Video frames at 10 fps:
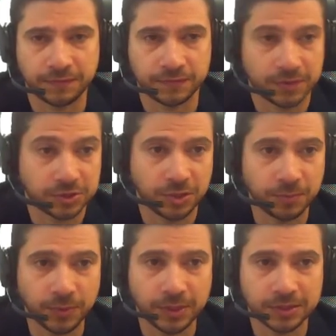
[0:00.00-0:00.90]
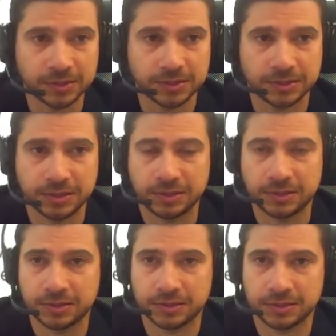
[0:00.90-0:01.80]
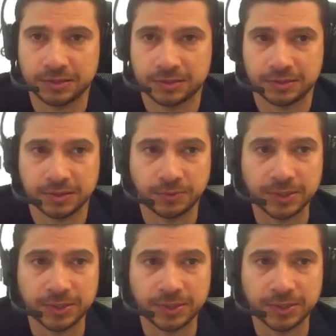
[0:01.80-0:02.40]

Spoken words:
champion one and the